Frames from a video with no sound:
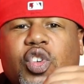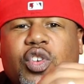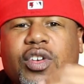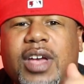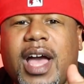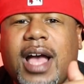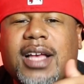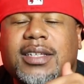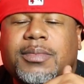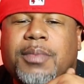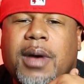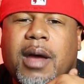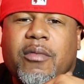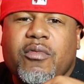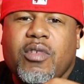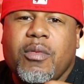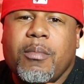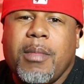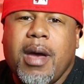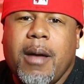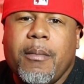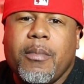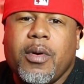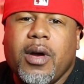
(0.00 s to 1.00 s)
you guys might
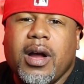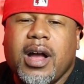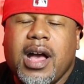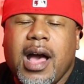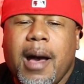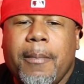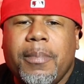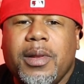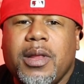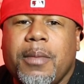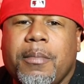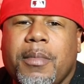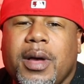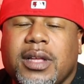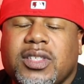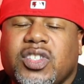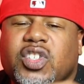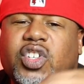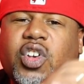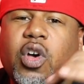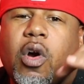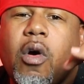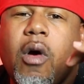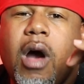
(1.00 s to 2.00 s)
remember a couple of months
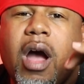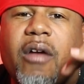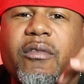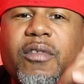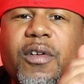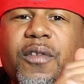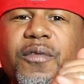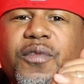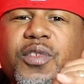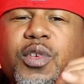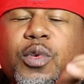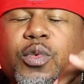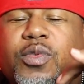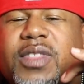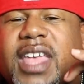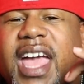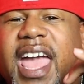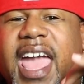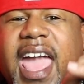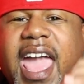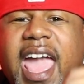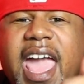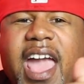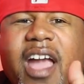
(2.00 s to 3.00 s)
ago, I reviewed the
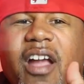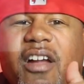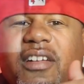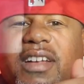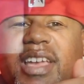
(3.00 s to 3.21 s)
Air